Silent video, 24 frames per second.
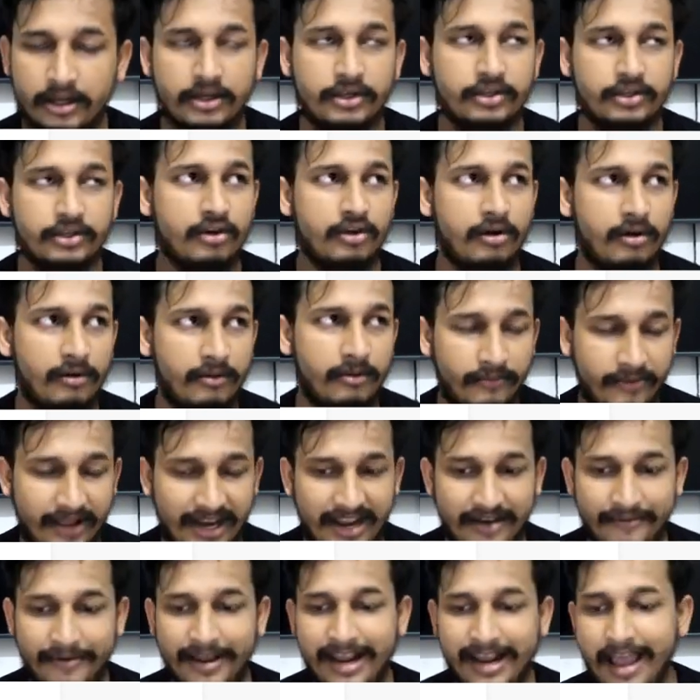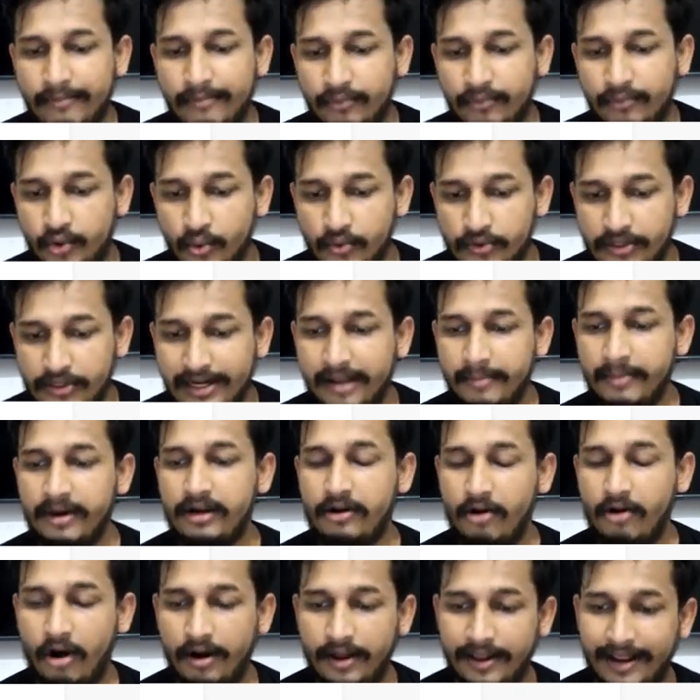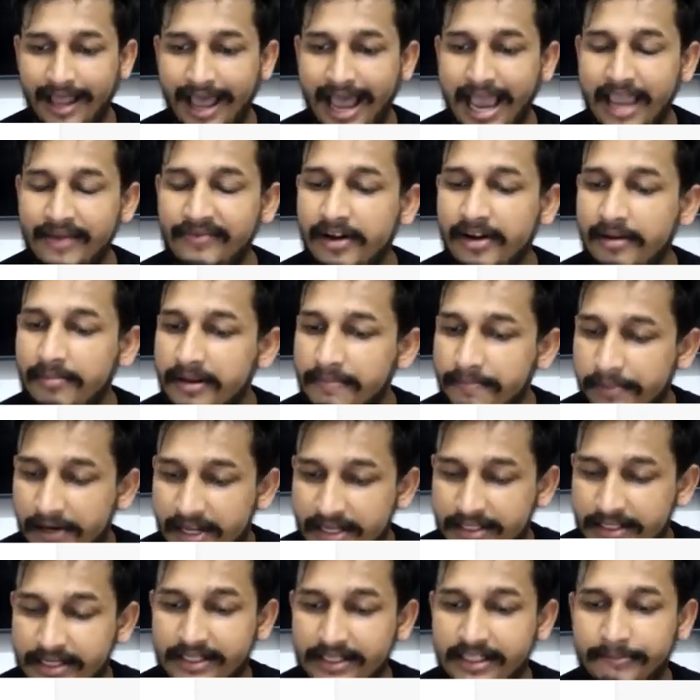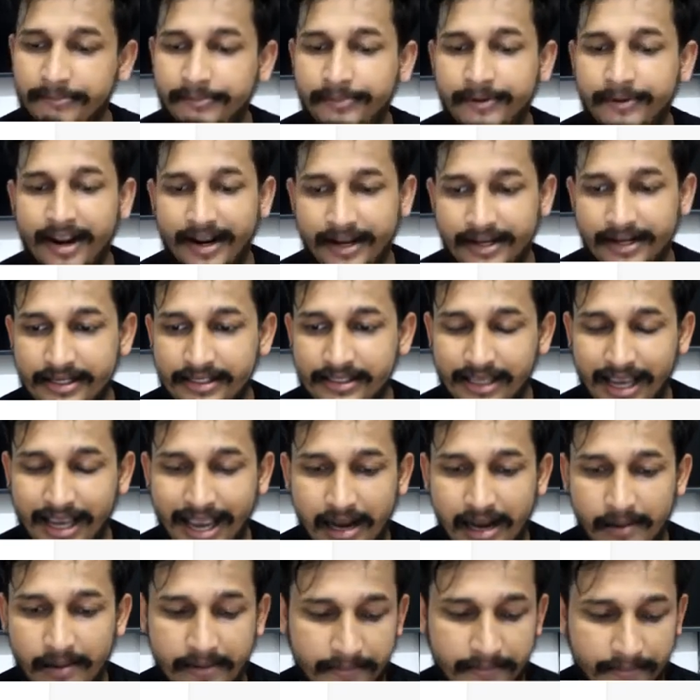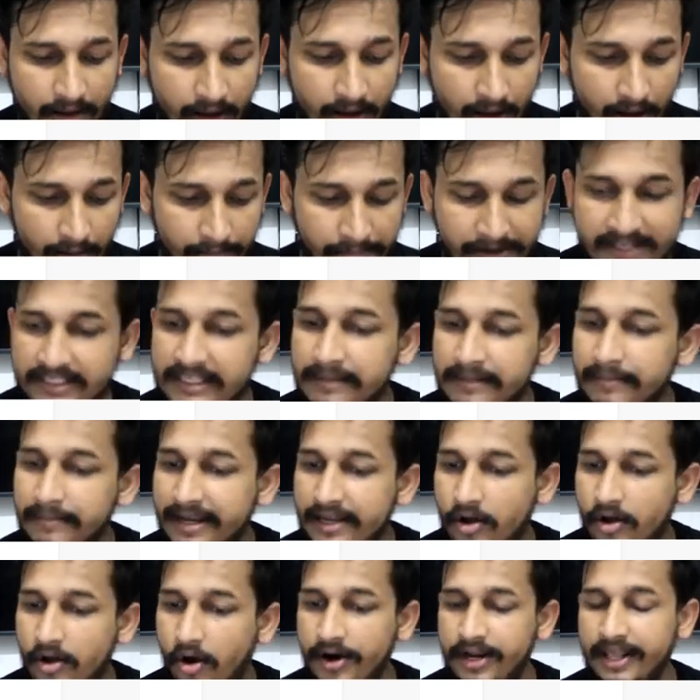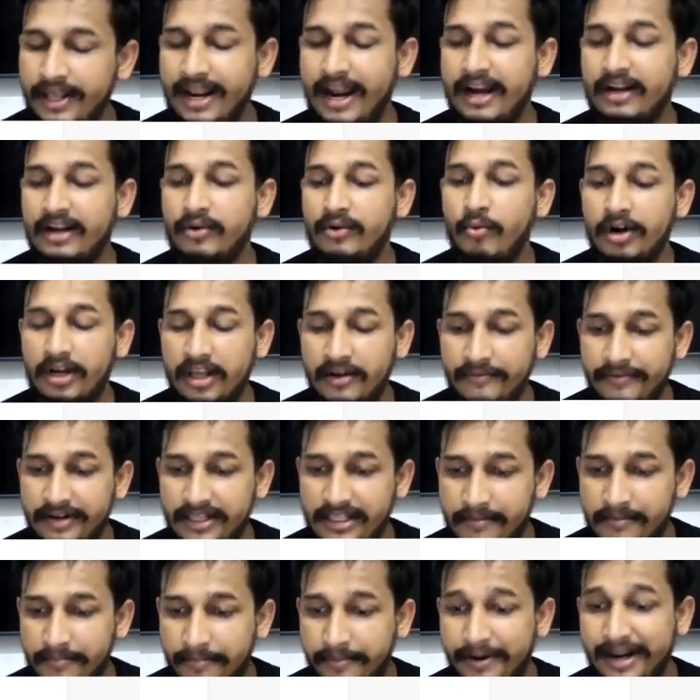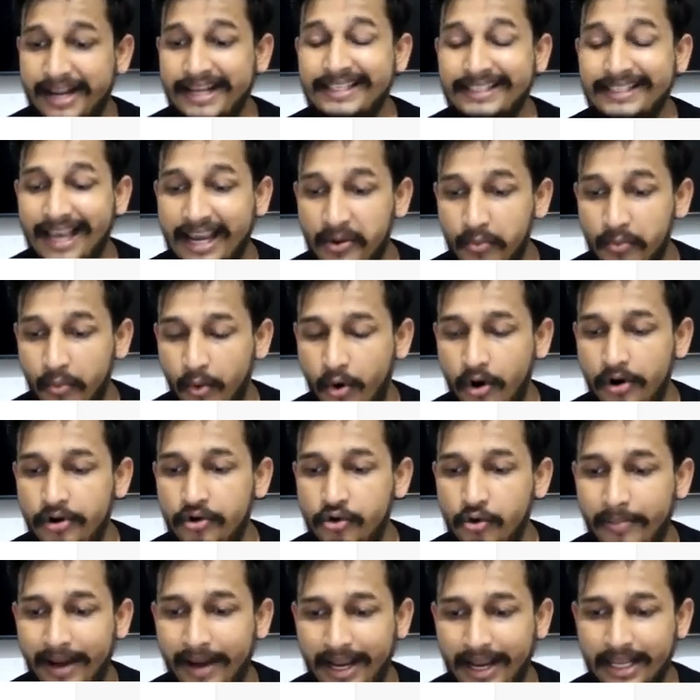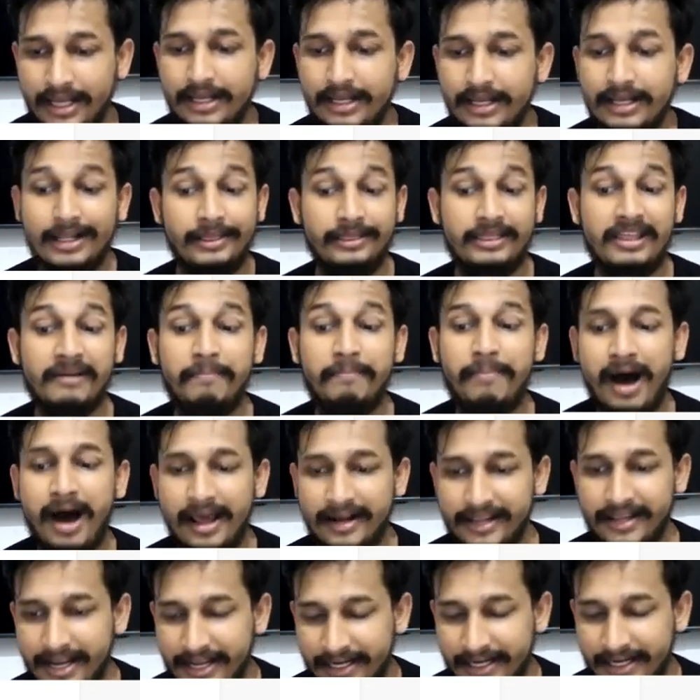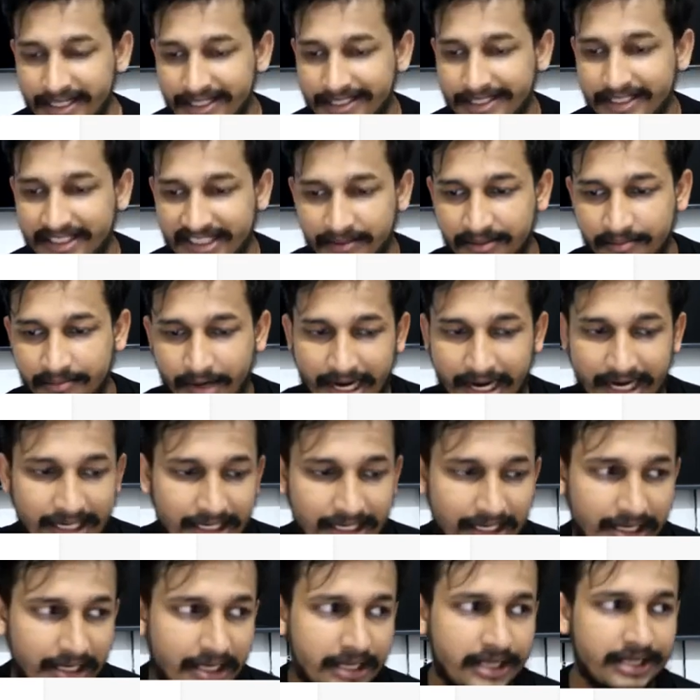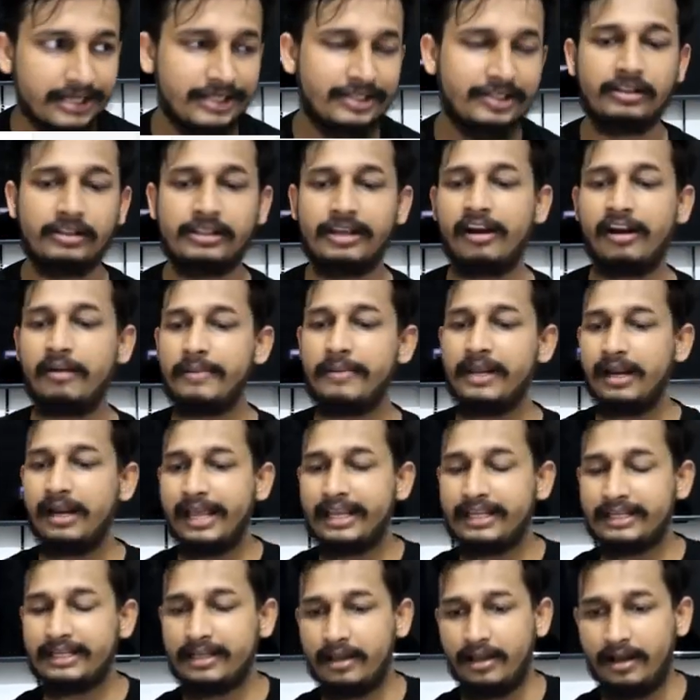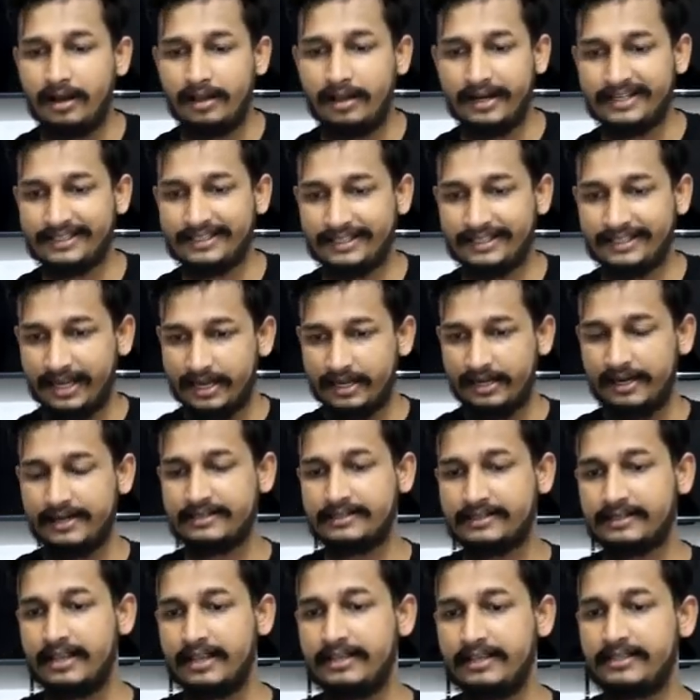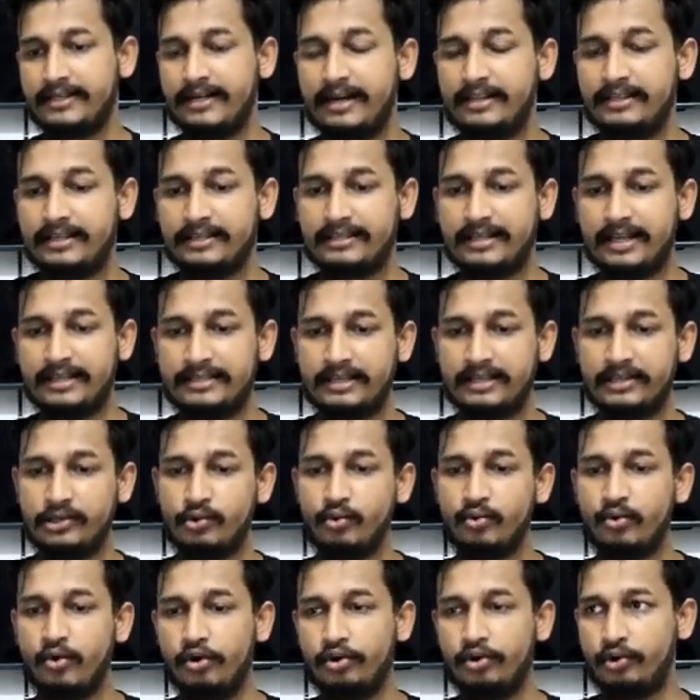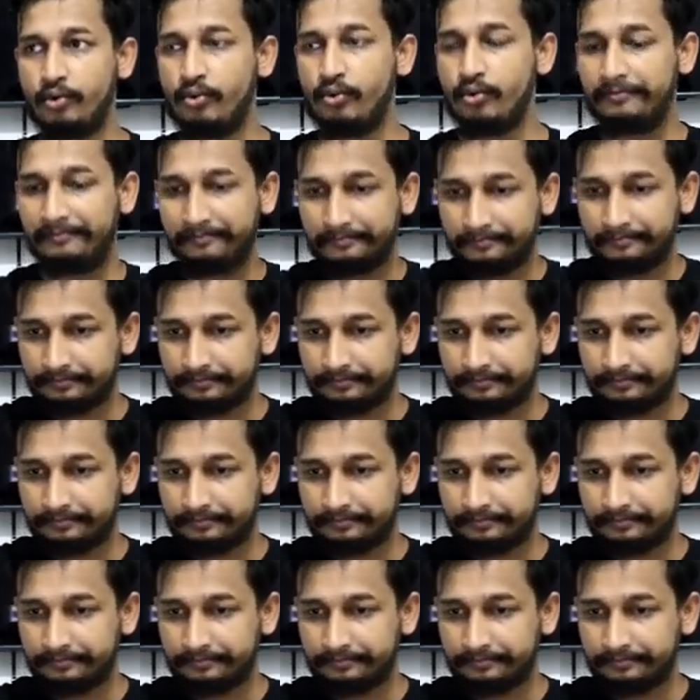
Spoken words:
So whenever I'm choosing limit order, I will be placing the price. I'll be placing my order at whatever the price I want to buy. The bargaining system, right? So there'll be like, let's say, let's consider this as a you go to